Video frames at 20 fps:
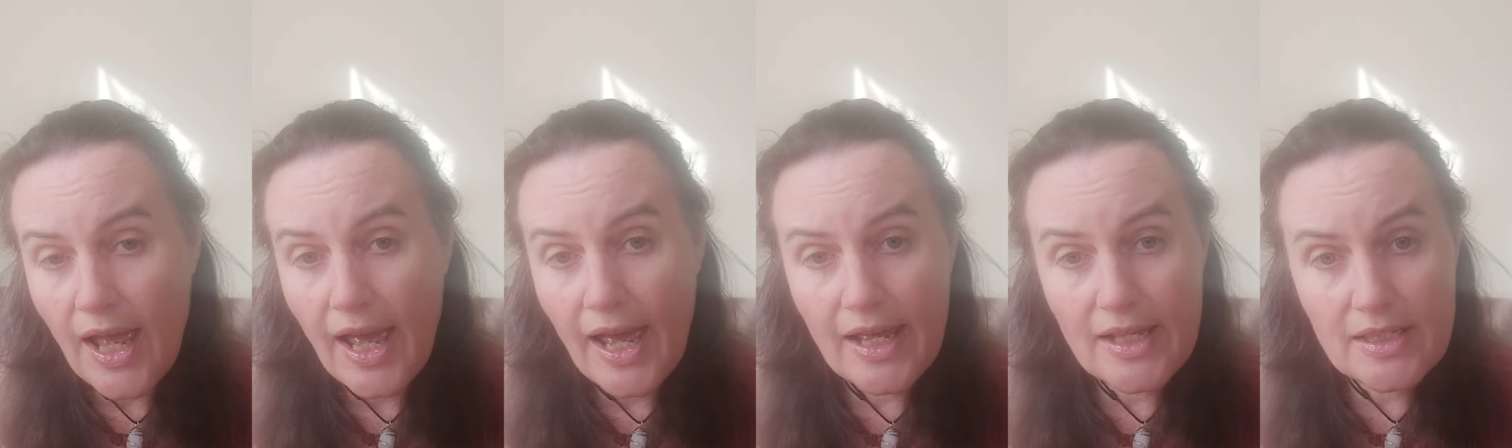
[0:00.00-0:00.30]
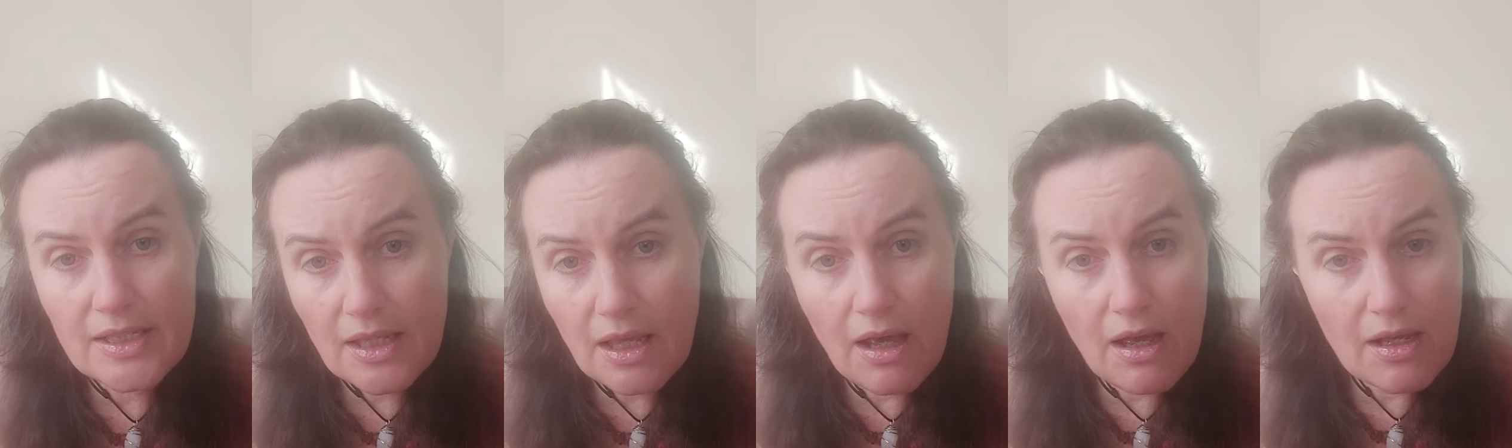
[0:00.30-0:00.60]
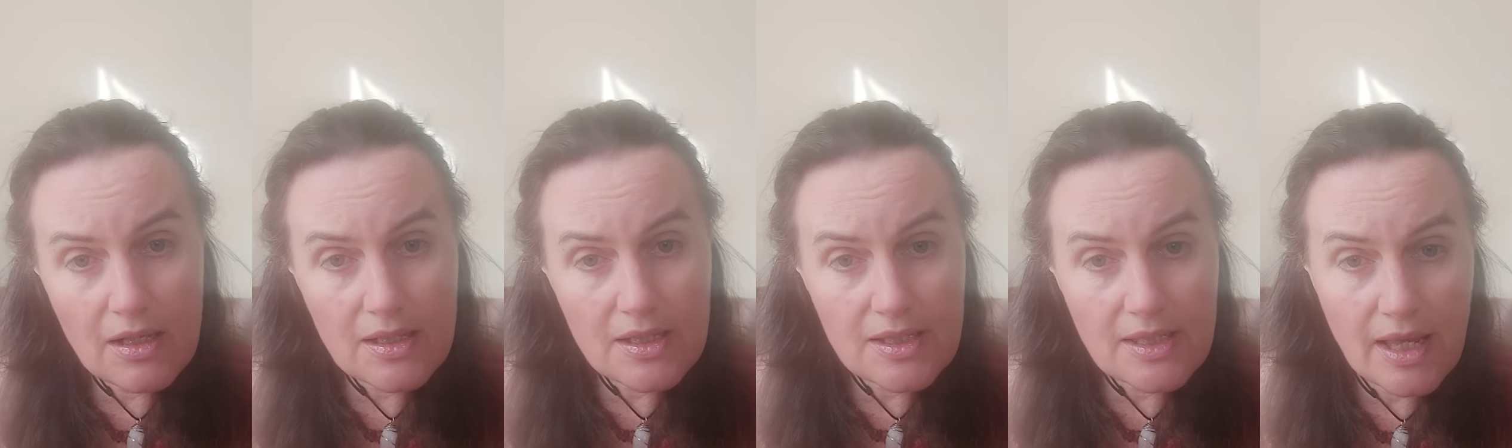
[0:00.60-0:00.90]
has
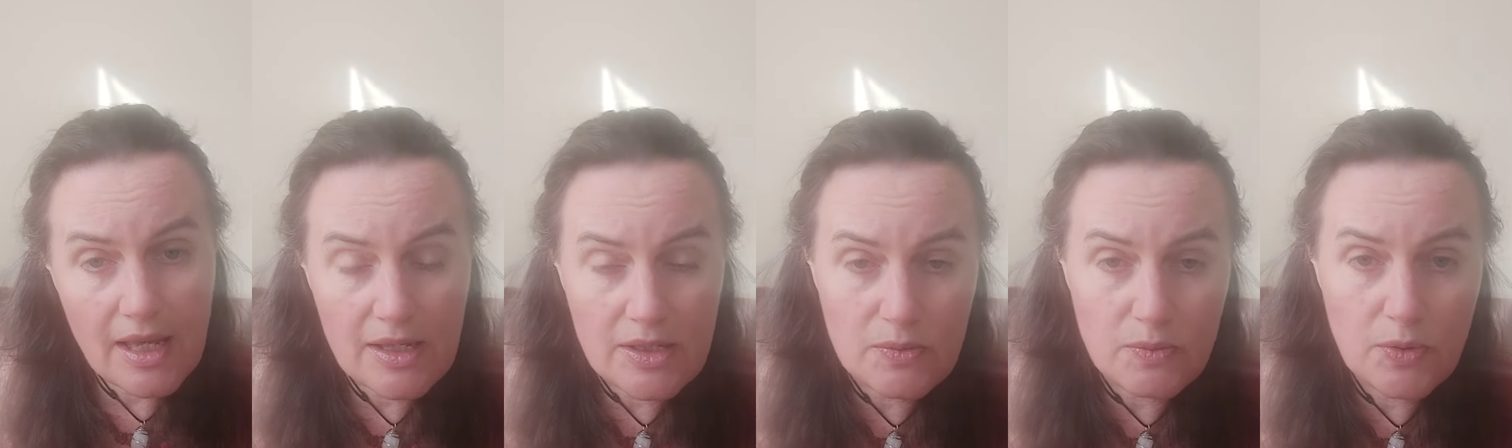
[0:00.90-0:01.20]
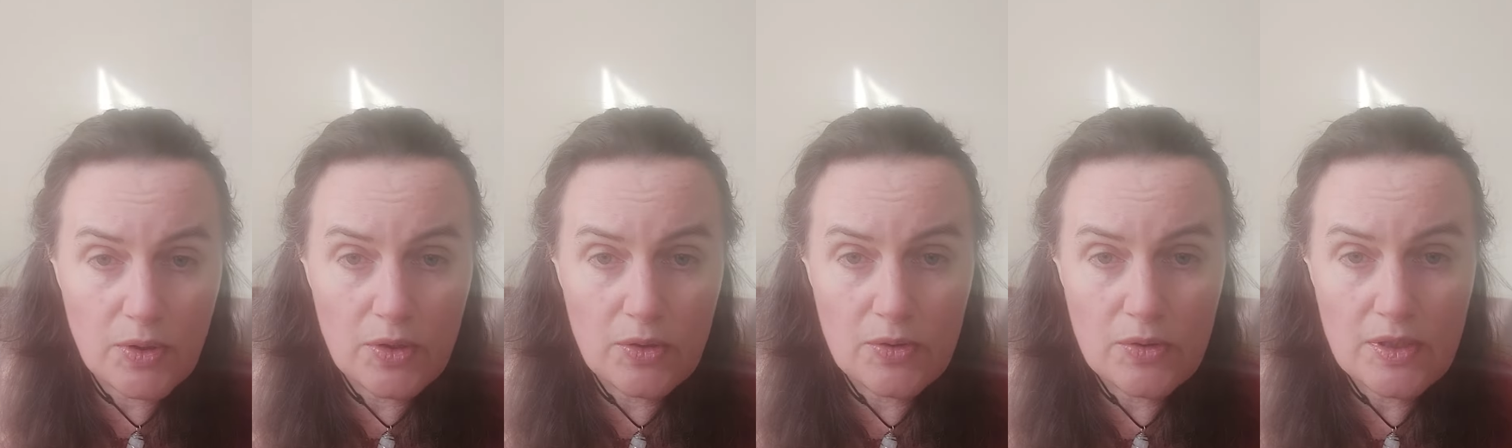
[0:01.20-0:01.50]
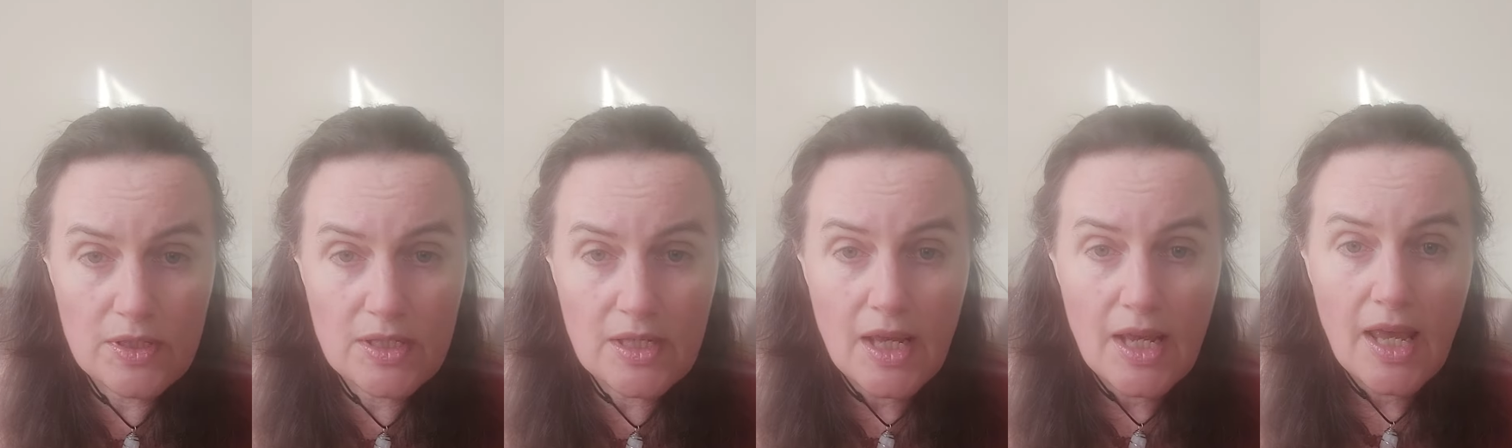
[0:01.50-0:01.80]
cuts, has
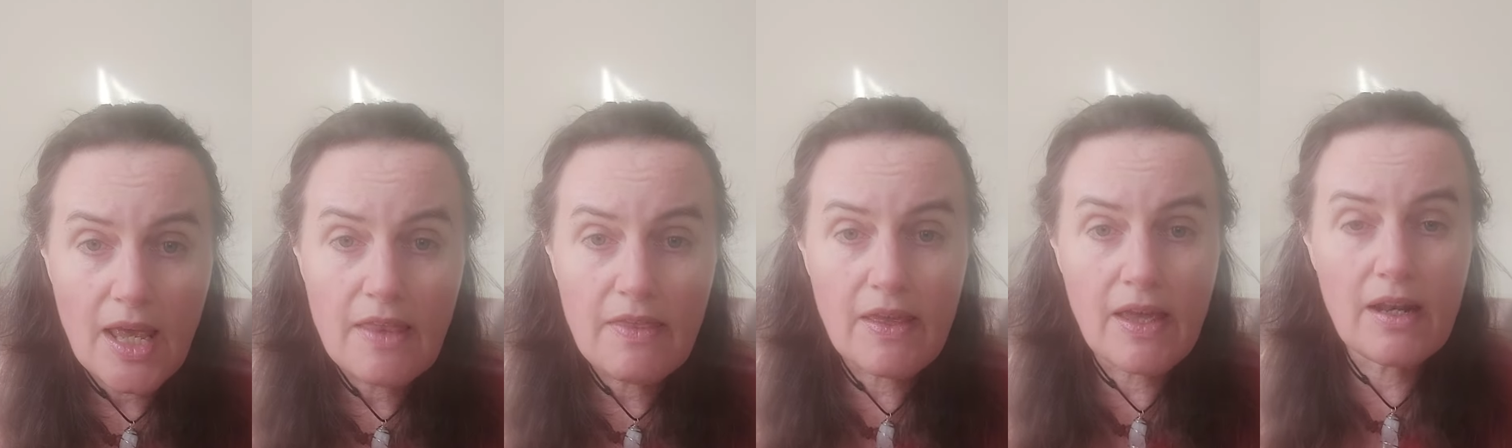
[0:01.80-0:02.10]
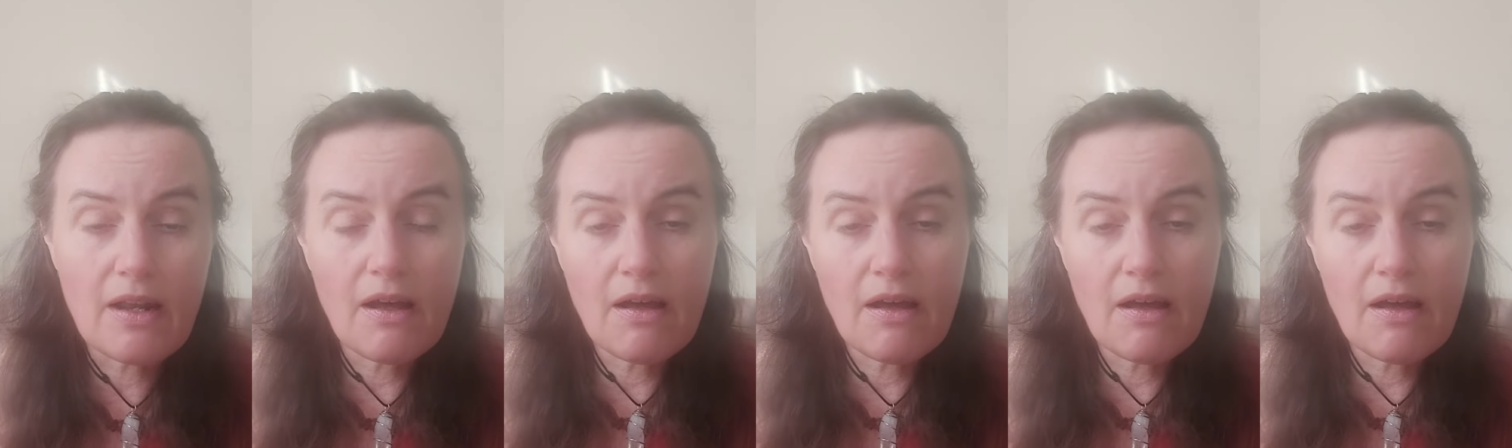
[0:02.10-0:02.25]
wounds, then